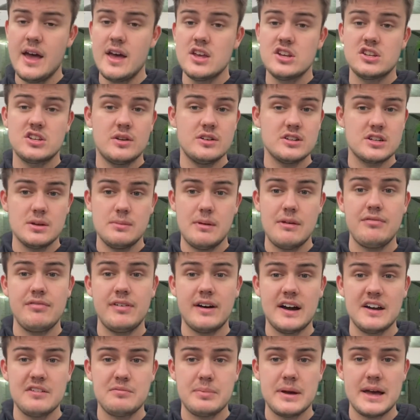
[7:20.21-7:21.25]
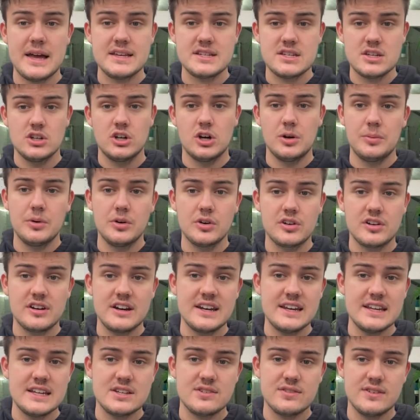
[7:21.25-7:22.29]
So it's going to be 5 pairs of normal
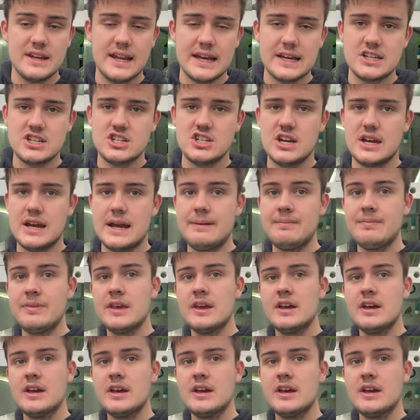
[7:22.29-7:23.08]
greenies for next year.